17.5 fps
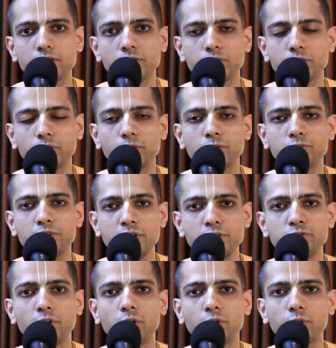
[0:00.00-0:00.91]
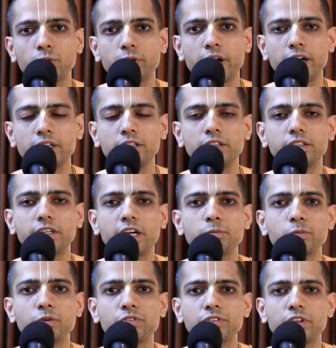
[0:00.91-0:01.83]
So we follow at the
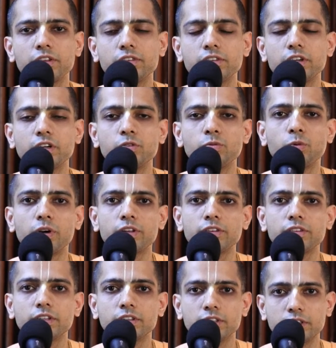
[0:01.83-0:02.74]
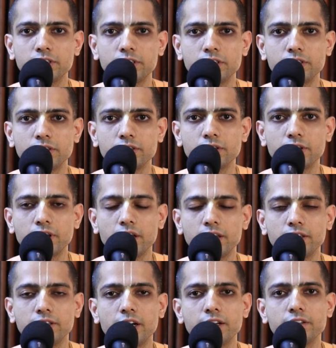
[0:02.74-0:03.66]
time of sunset, what is the tithi?
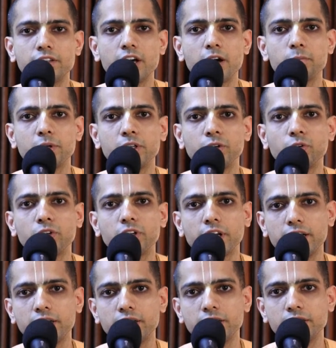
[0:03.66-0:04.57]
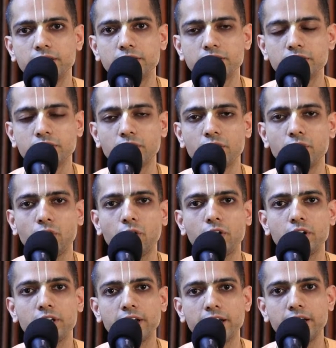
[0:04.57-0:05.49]
And that is happening on 19th.
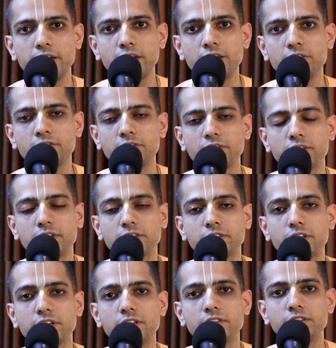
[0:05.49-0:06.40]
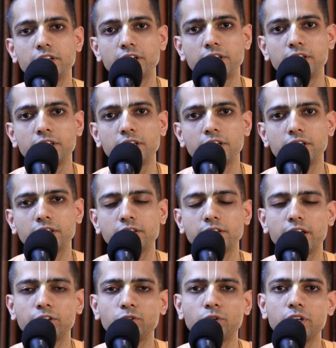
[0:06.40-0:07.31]
On 19th, when the sun is setting, it
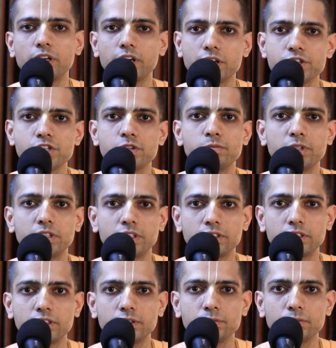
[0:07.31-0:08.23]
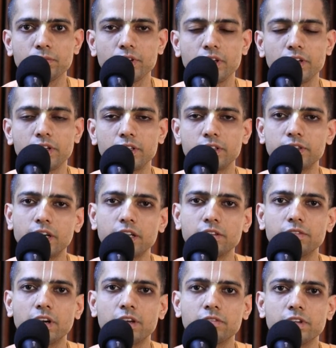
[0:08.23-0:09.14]
is actually Ashtami Tithi.
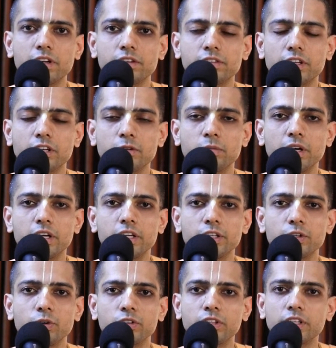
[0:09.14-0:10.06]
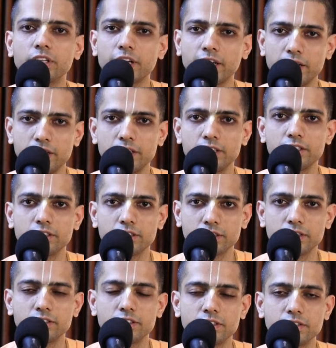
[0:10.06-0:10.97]
That is why we are celebrating on the
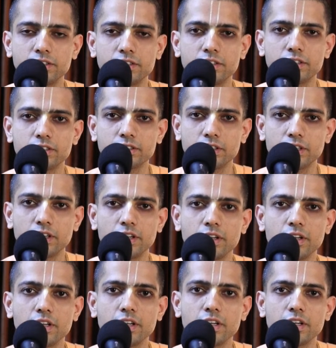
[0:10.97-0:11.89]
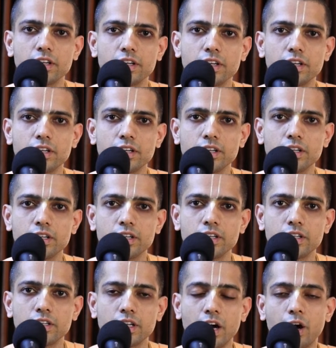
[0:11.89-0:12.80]
19th this year.
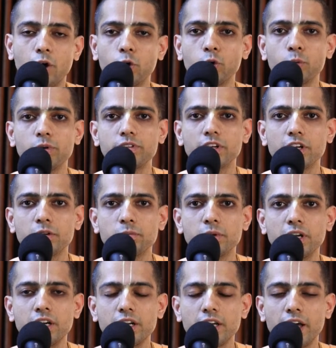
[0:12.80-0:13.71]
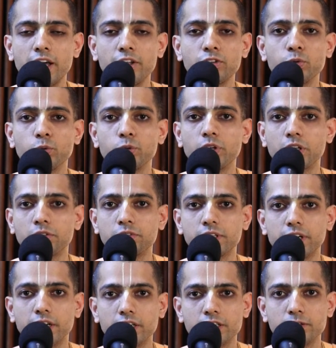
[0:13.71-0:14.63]
Now, how do we celebrate? As soon as
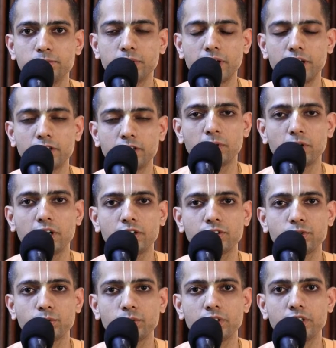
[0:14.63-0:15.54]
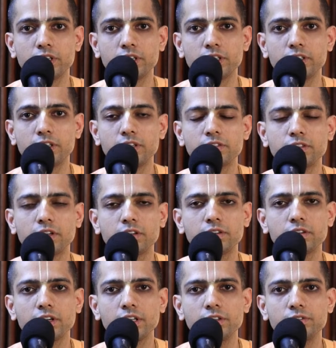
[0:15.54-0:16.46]
we get up, per our solar day, there is
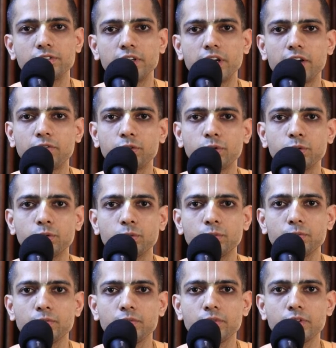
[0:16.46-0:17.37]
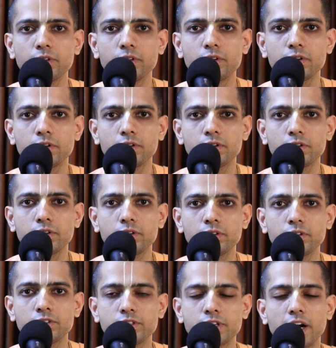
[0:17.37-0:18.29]
sunrise, we have to
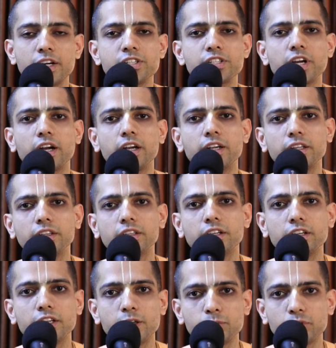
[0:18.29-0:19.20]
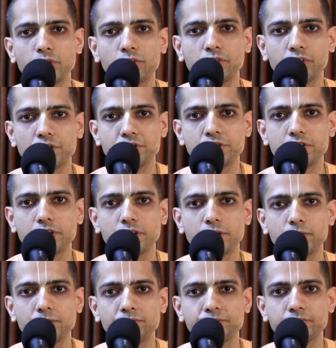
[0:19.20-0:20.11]
start chanting the names of
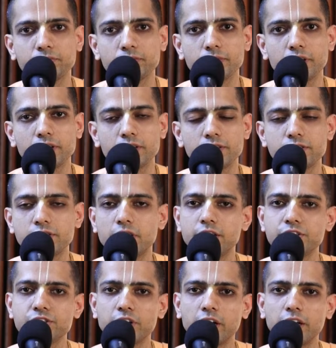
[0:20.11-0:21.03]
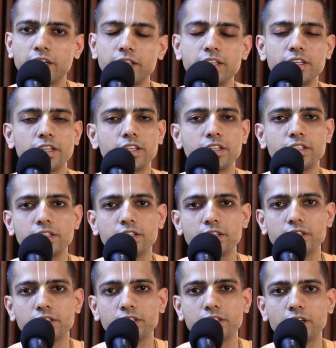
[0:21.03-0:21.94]
Krishna. Start chanting and
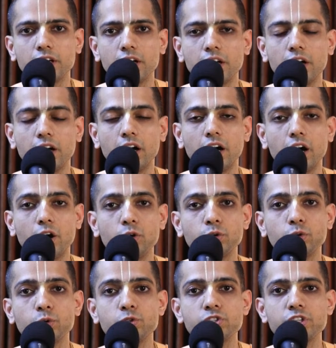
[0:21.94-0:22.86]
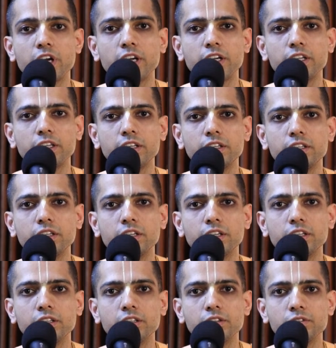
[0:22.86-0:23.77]
hearing. How to do chanting and
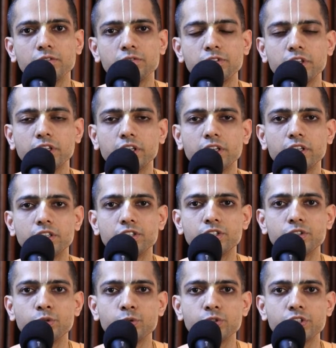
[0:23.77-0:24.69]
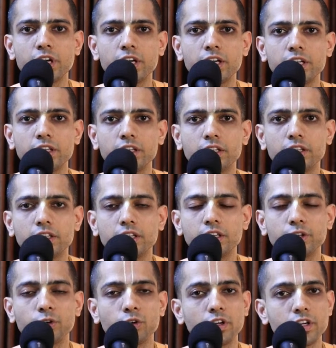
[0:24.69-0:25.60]
hearing? We can do chanting and
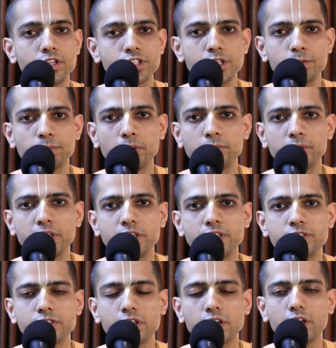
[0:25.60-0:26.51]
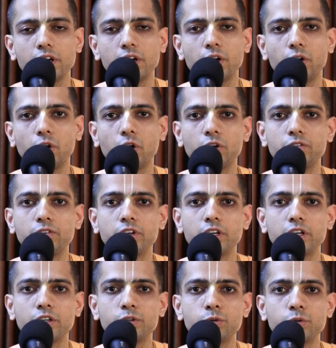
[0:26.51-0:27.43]
hearing on our japa beads, or we
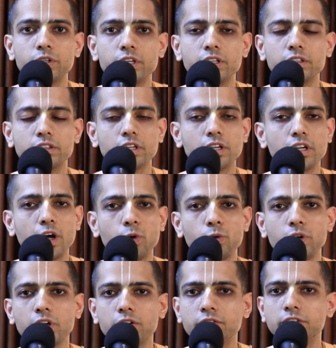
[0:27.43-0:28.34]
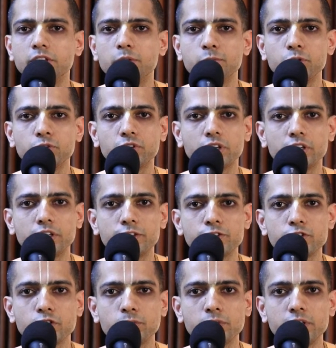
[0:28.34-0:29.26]
can do kirtan loudly with the musical
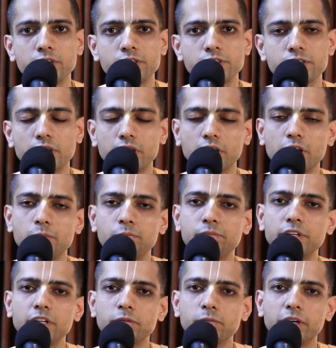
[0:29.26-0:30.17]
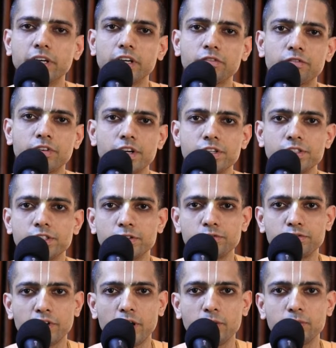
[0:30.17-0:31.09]
instruments accompanied by our friends
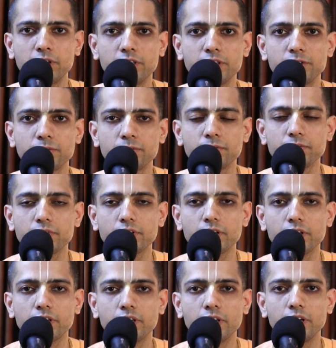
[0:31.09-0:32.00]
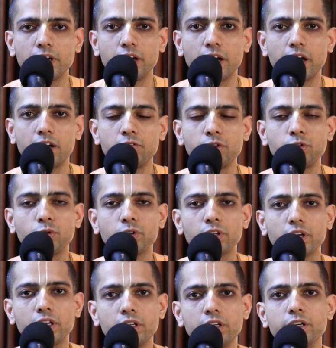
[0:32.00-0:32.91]
and family. And we
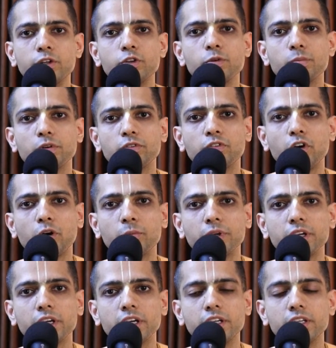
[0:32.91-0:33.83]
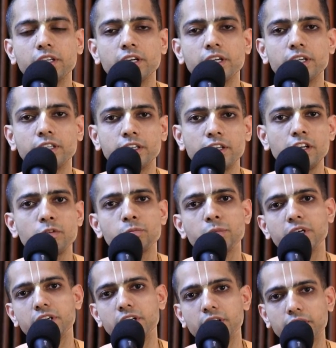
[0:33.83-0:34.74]
should continue performing it till
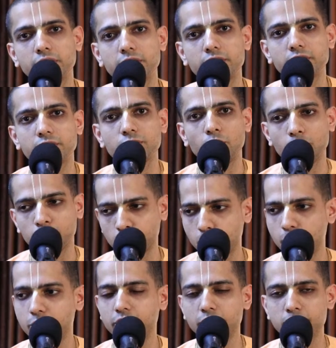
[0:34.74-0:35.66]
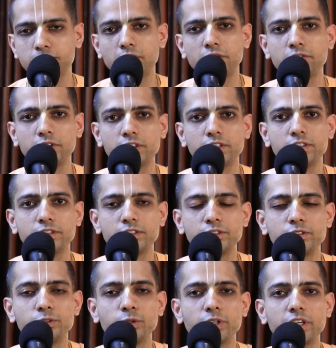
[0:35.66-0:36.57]
midnight. Of course, in between
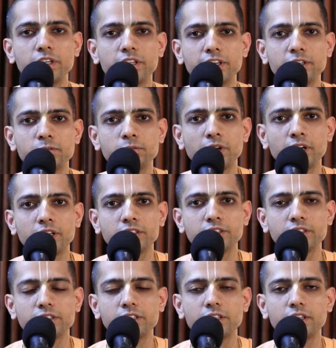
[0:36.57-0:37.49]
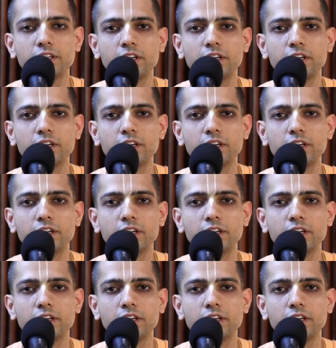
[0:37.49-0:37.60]
you can take bath